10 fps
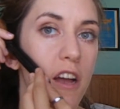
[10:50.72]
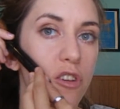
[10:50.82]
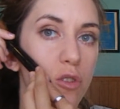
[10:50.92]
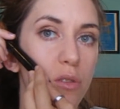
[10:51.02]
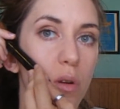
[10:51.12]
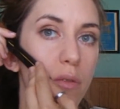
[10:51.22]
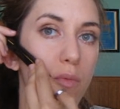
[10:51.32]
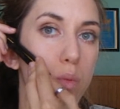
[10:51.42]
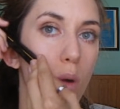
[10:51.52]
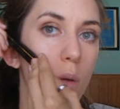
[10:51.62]
and just sort of
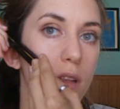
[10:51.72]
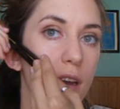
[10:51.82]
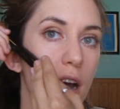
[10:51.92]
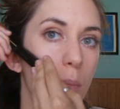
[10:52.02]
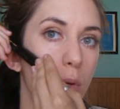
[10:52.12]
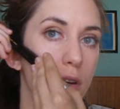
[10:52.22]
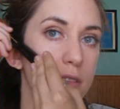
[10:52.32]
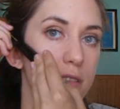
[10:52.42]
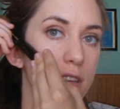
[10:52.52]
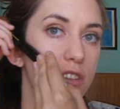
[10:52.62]
roll it
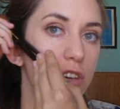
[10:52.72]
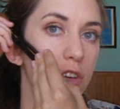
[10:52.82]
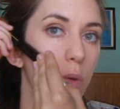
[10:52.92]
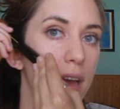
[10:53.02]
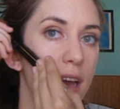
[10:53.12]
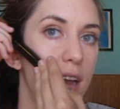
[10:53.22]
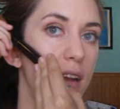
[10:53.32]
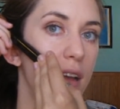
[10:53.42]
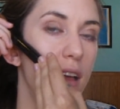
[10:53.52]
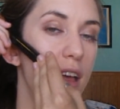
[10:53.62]
upwards until you hit
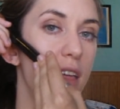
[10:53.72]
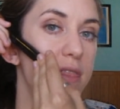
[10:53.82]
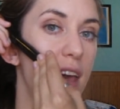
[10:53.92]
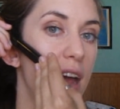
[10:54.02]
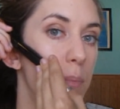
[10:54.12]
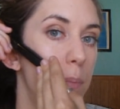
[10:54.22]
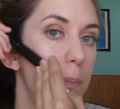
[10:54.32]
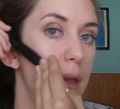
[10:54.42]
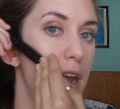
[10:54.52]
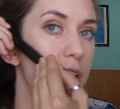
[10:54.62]
that
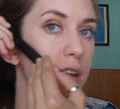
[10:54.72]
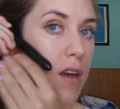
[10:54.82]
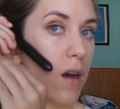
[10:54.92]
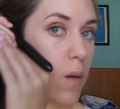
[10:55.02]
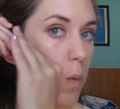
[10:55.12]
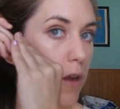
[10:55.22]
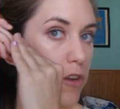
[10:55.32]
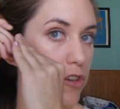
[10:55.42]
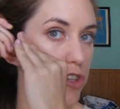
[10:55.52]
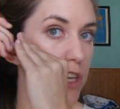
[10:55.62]
area where
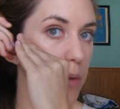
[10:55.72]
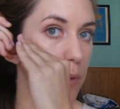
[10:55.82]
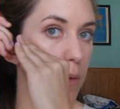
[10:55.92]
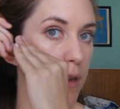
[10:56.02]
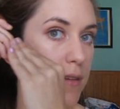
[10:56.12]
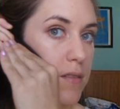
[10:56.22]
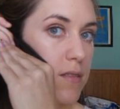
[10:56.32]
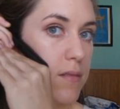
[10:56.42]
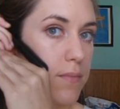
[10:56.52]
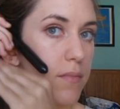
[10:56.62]
your cheekbone is.
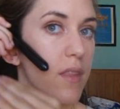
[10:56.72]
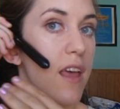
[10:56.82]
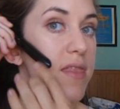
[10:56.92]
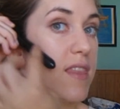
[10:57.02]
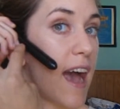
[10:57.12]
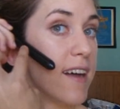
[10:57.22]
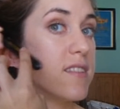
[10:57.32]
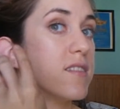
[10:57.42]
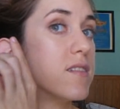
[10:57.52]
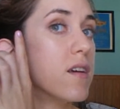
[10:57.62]
And
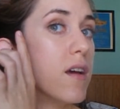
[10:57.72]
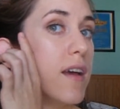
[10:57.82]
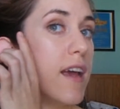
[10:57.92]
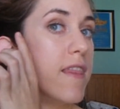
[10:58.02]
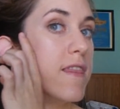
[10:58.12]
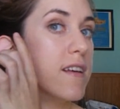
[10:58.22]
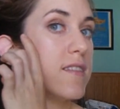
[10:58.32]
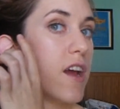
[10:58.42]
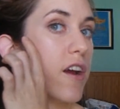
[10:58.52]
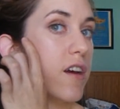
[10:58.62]
that's, in
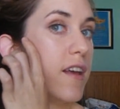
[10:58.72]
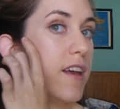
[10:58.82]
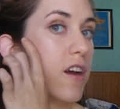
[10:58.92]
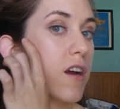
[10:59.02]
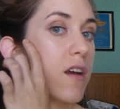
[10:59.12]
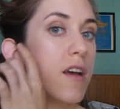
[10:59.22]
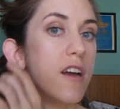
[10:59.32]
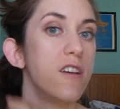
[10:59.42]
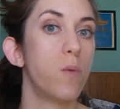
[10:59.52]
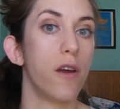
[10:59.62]
this area here,
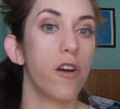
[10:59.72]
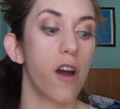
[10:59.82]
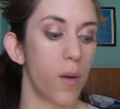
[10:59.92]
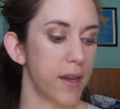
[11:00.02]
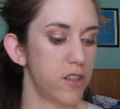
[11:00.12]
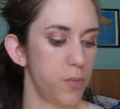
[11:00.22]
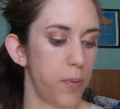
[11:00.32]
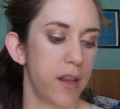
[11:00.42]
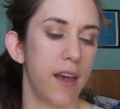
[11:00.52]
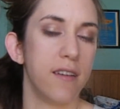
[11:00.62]
is where you're going
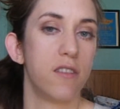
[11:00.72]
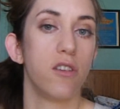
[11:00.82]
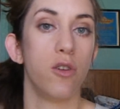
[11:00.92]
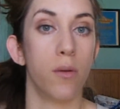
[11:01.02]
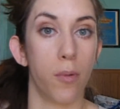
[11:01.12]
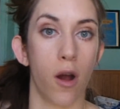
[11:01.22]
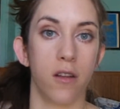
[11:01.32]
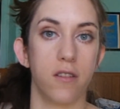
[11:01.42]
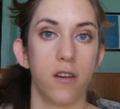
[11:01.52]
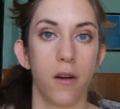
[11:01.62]
to place your
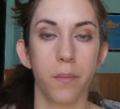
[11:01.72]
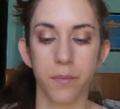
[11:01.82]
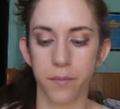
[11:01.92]
bronzer.